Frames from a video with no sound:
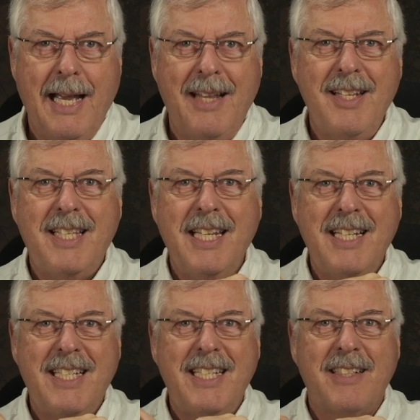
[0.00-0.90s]
And this thing
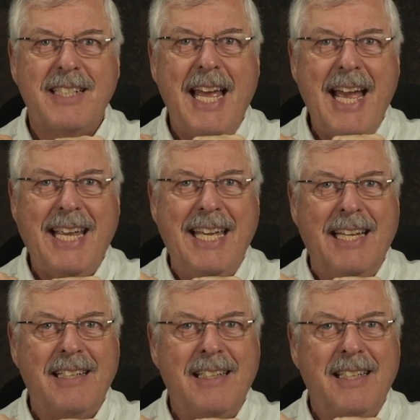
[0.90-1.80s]
is still tacky.
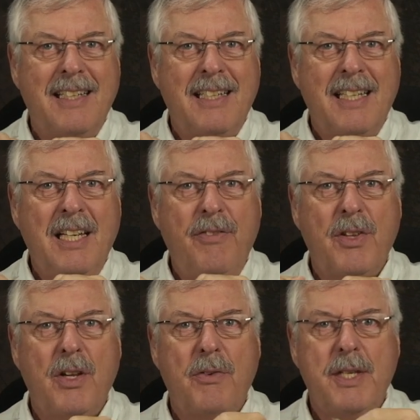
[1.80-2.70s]

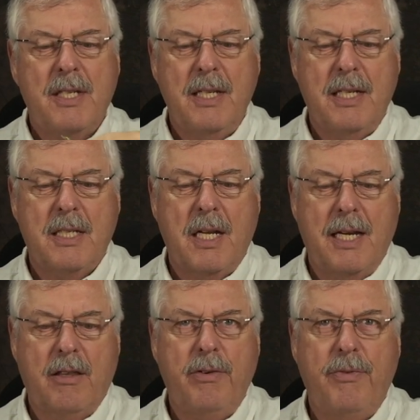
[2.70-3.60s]
Even though this thing is
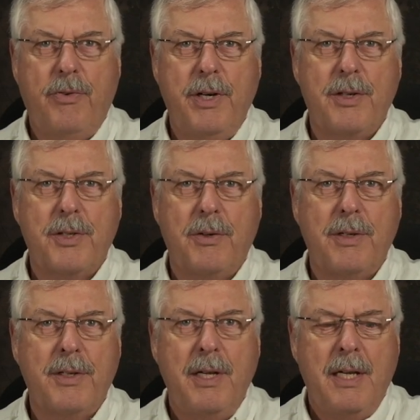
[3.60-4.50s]
like 3 or 4 years
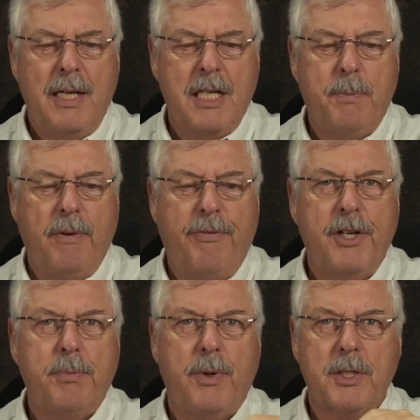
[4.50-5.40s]
old, it's been
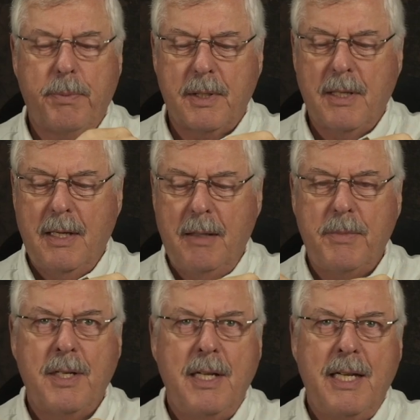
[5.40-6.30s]
fished multiple
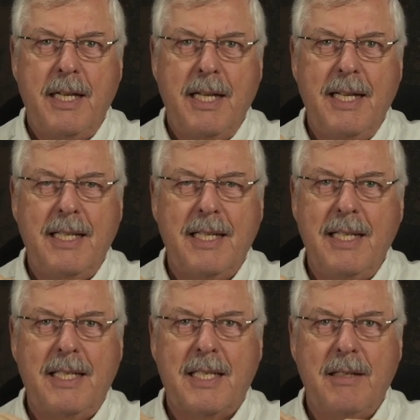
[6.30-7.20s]
times,
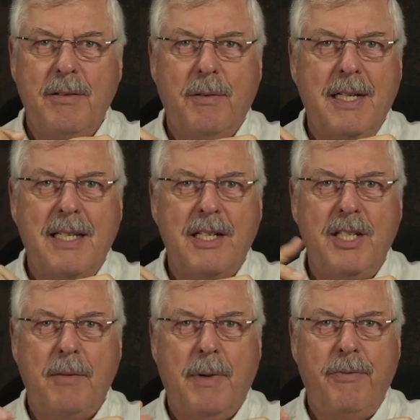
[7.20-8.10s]
it's I touch
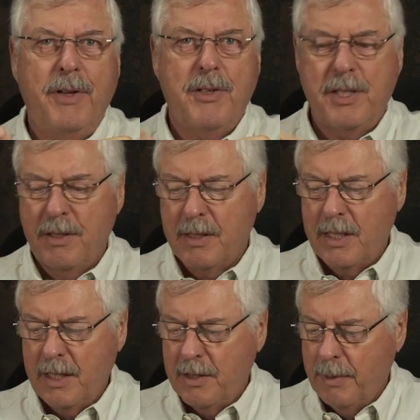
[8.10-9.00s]
it, my fingers still
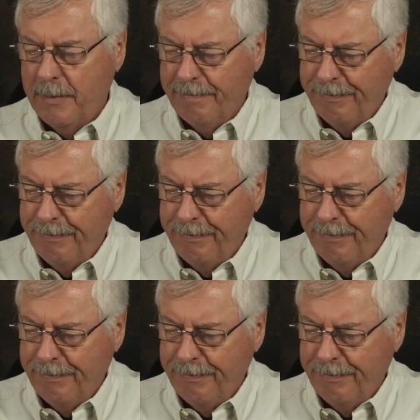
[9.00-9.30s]
stick to it.